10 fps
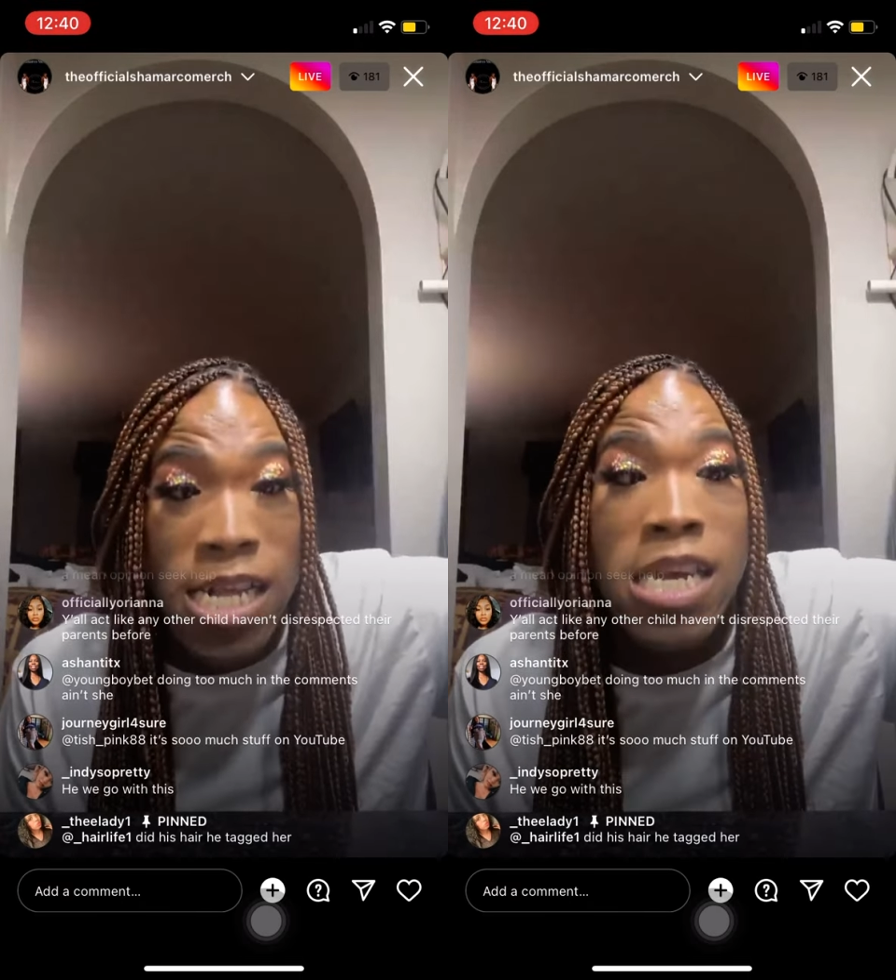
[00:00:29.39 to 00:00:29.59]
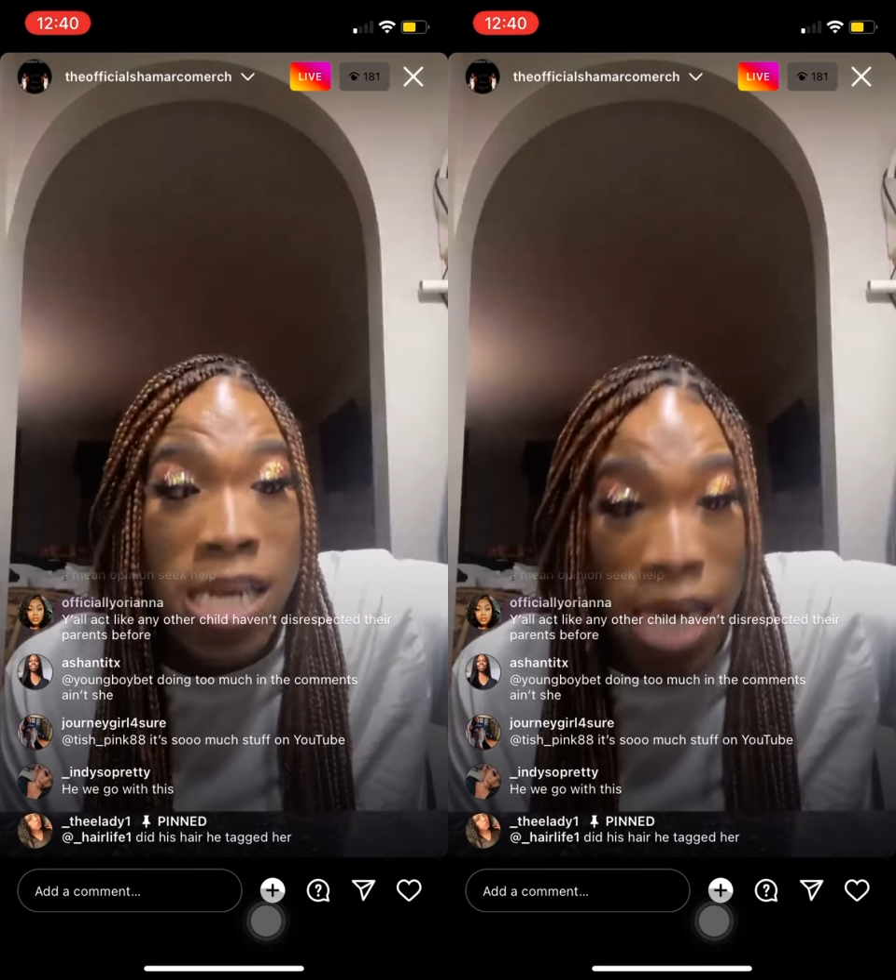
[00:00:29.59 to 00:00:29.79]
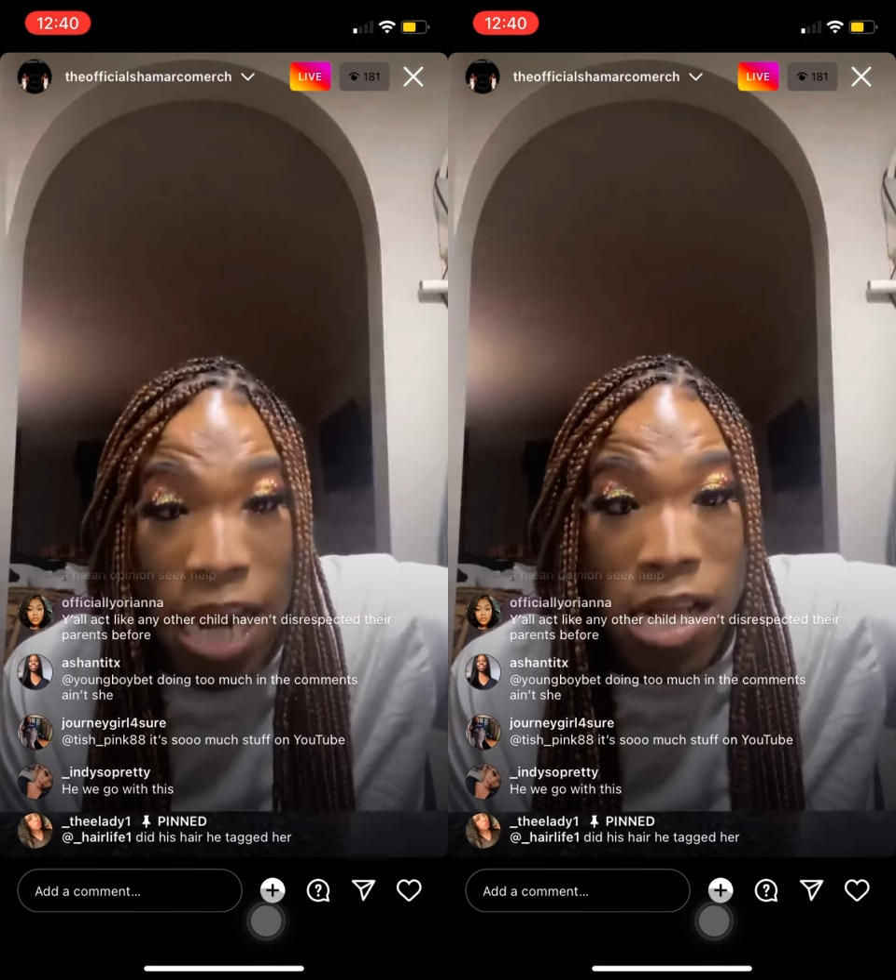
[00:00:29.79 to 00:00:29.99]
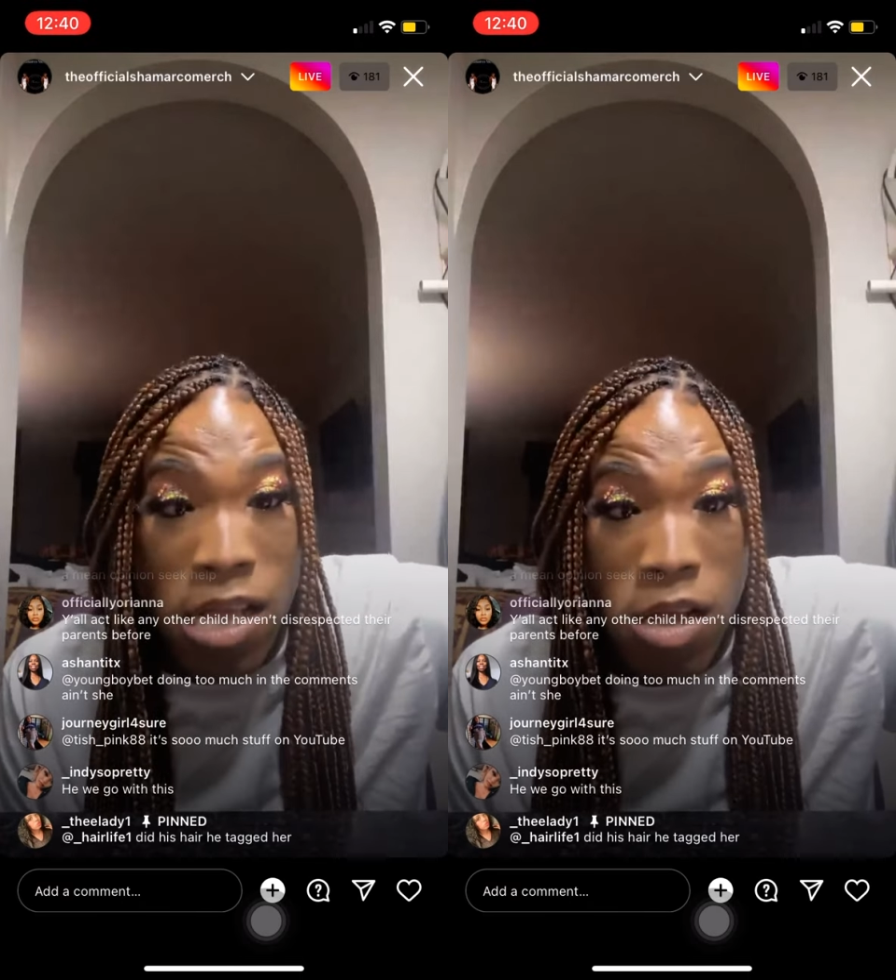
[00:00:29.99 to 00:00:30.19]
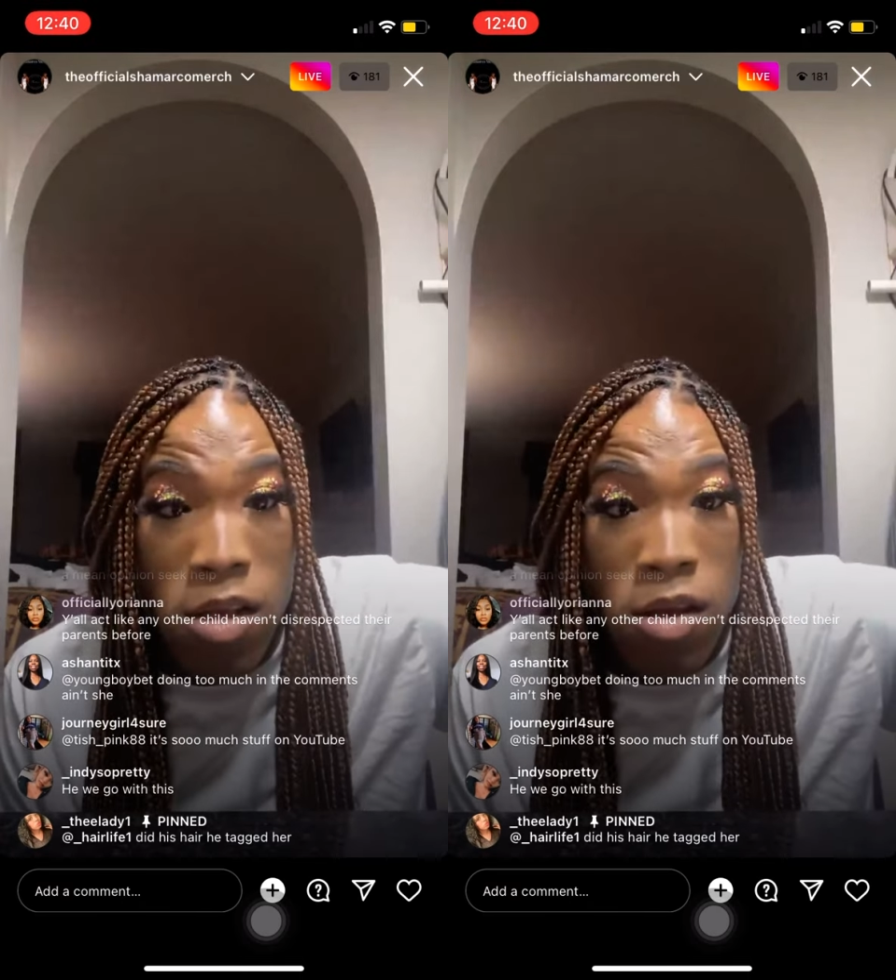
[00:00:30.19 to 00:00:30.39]
to get.
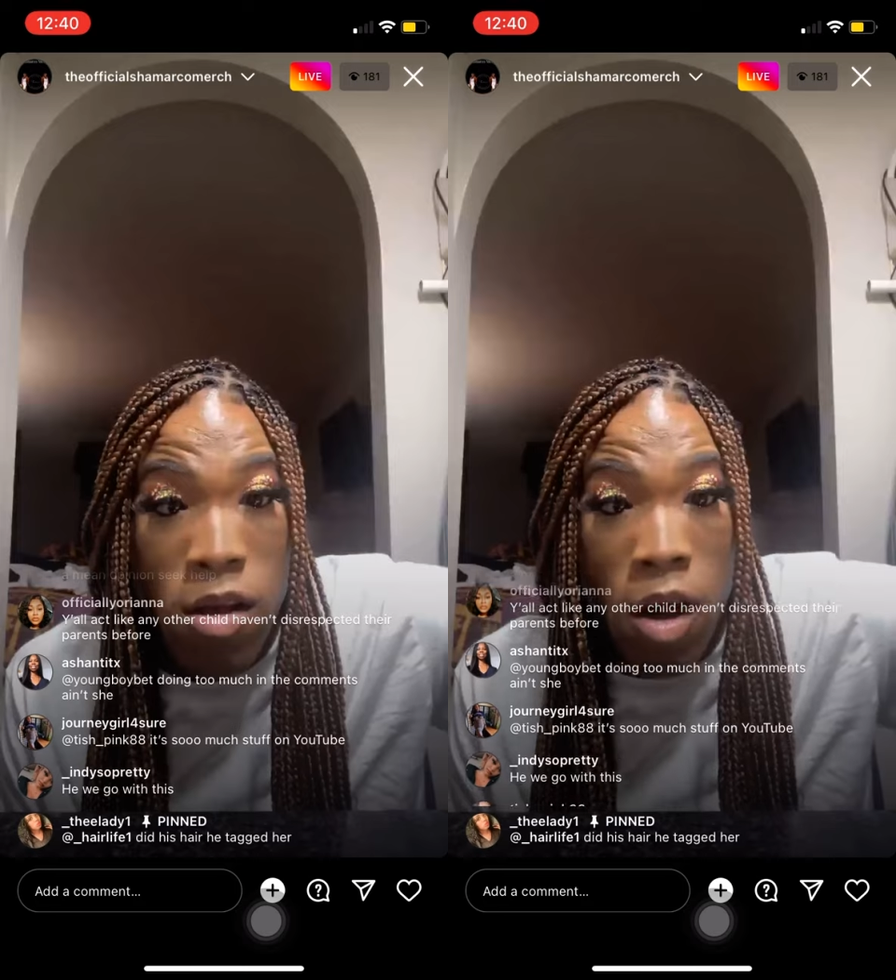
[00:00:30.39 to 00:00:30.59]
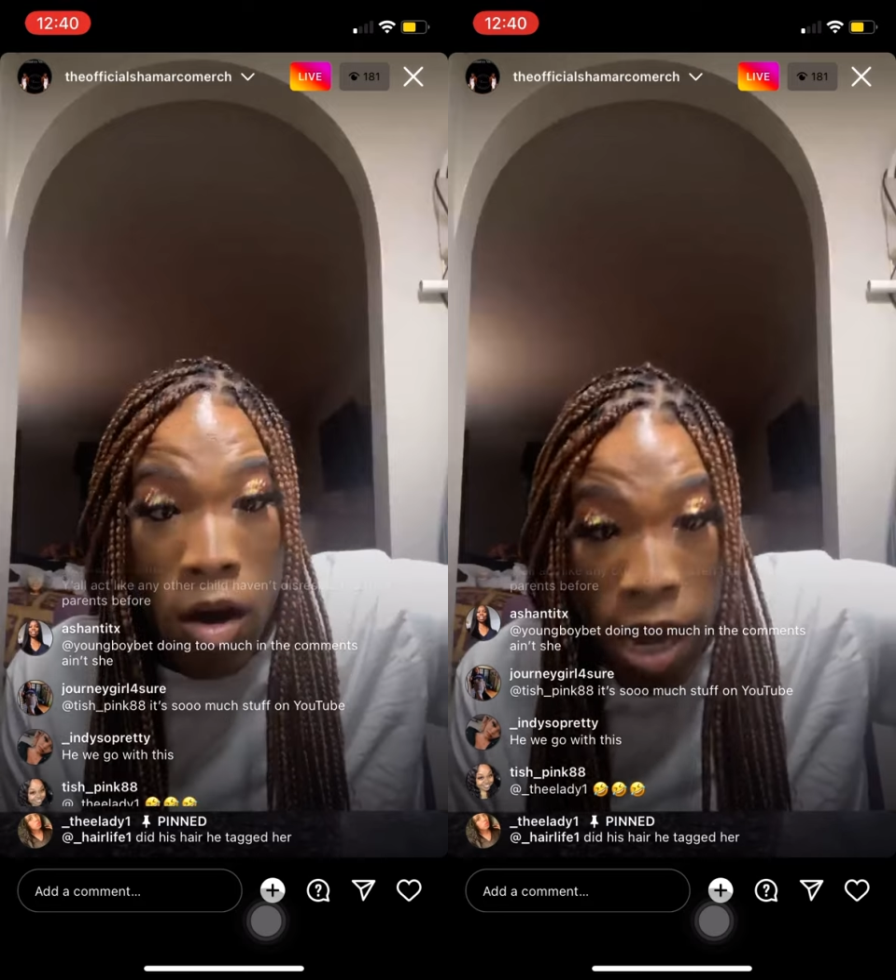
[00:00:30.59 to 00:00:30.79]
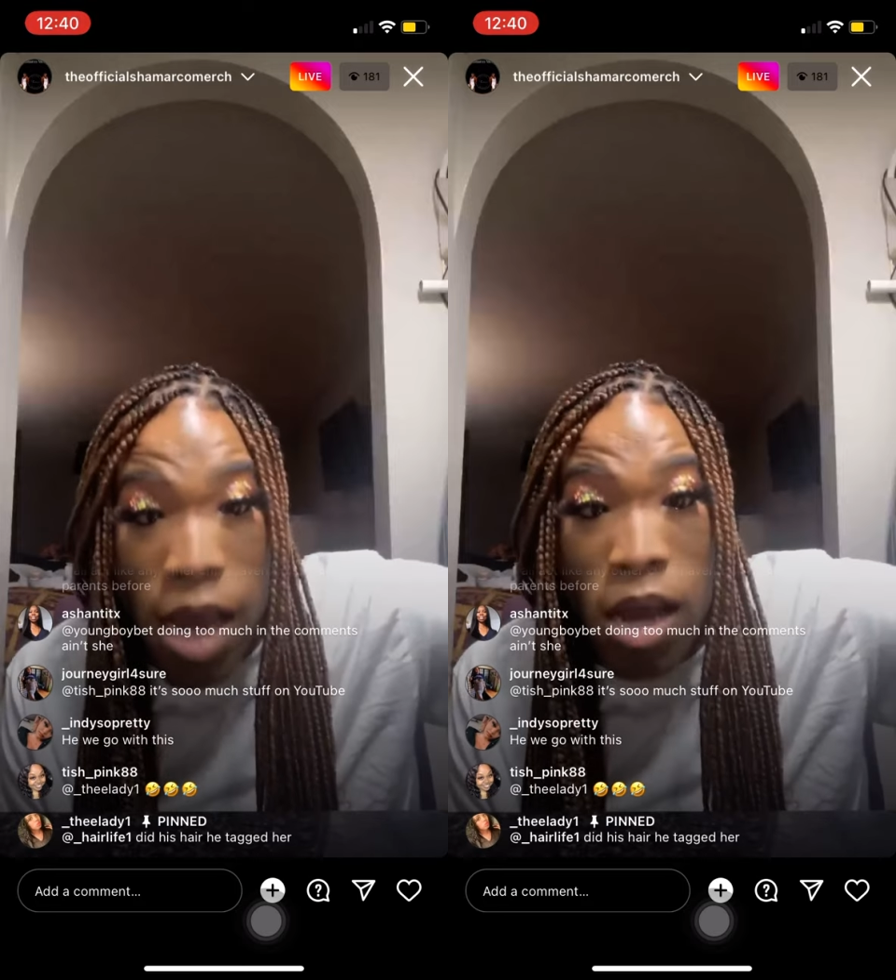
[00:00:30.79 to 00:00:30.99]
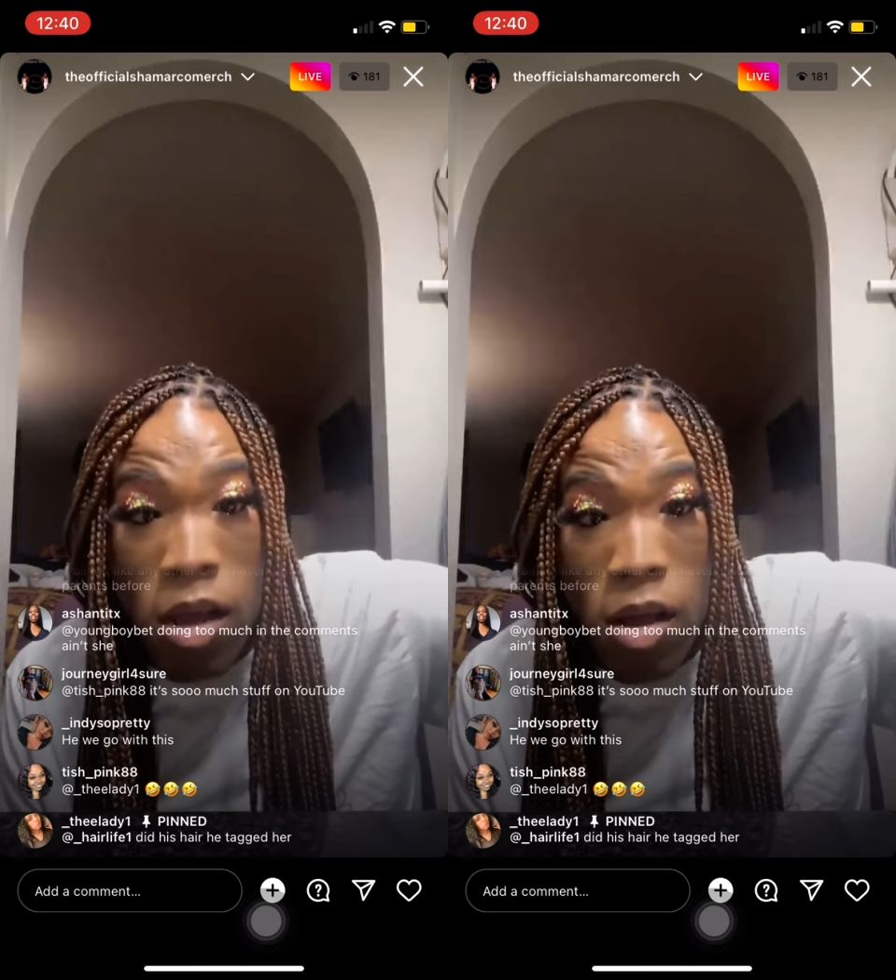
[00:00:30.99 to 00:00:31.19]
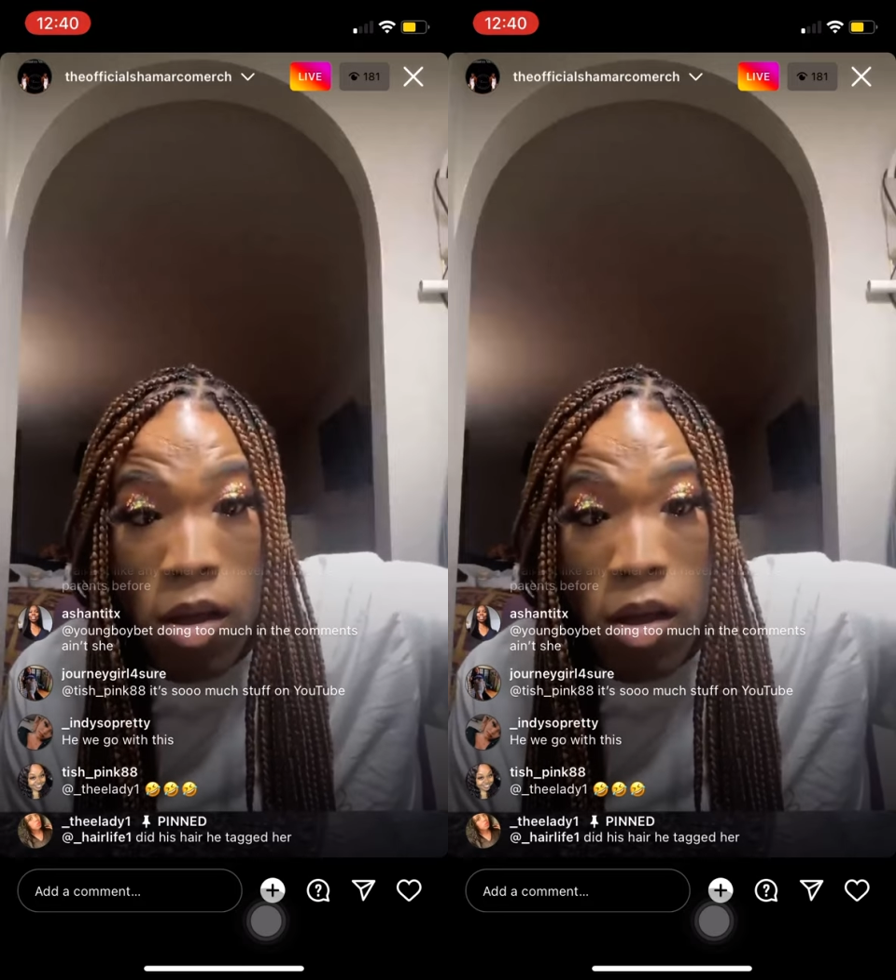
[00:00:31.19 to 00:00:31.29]
Okay?